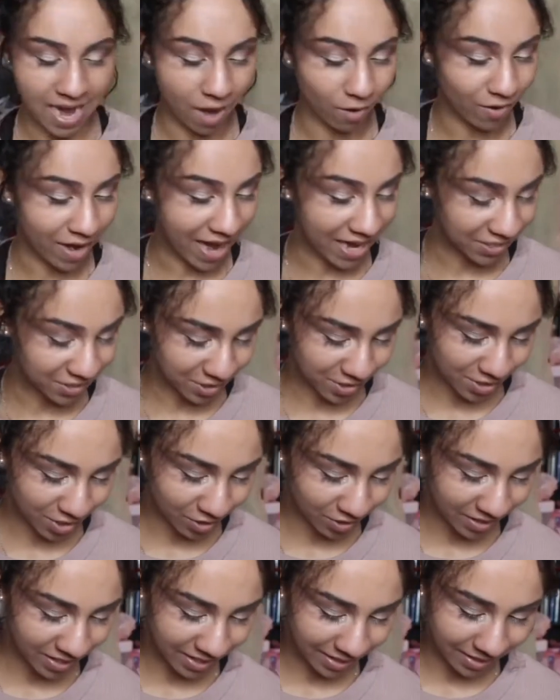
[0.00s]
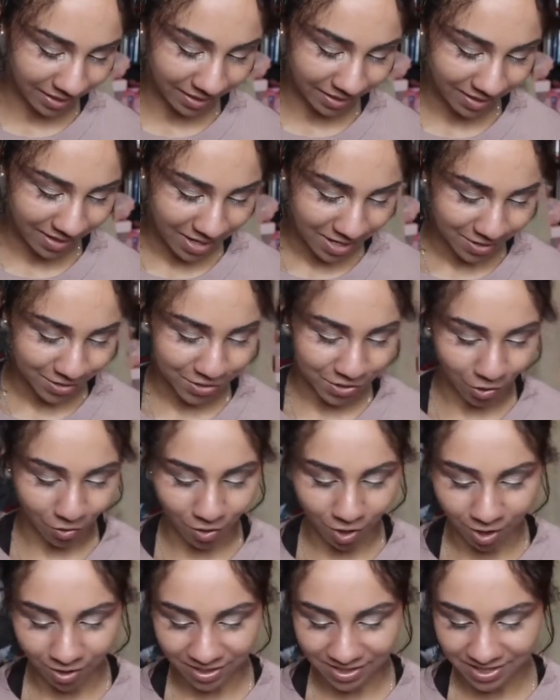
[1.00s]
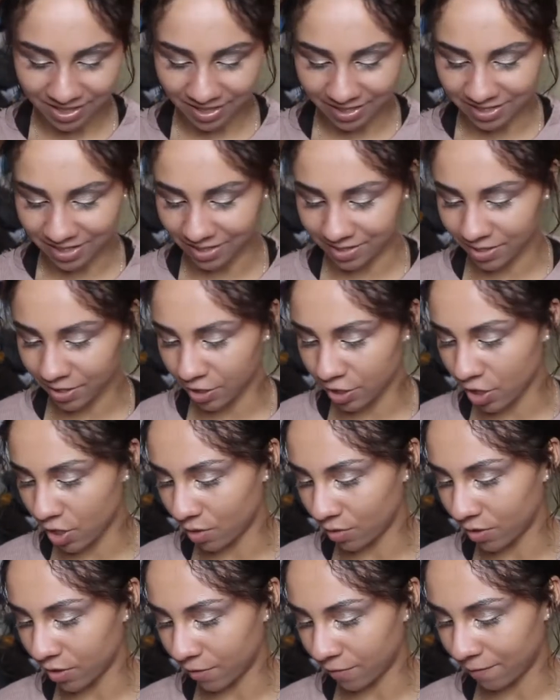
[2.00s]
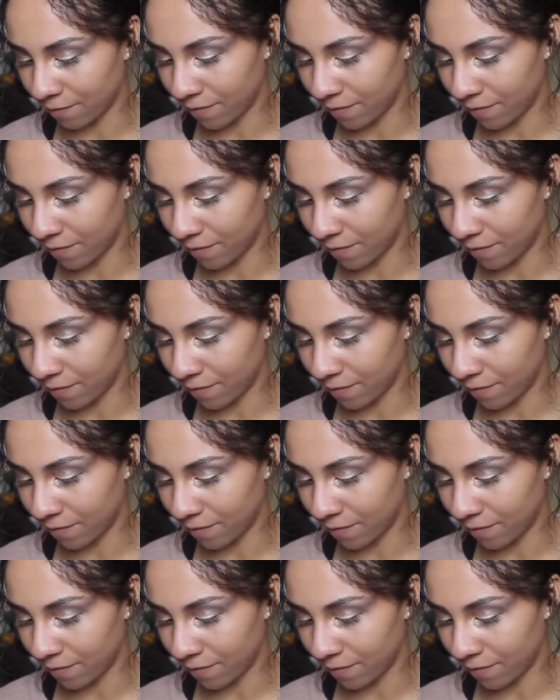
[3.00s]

Now lashes are key, so long as he doesn't know they're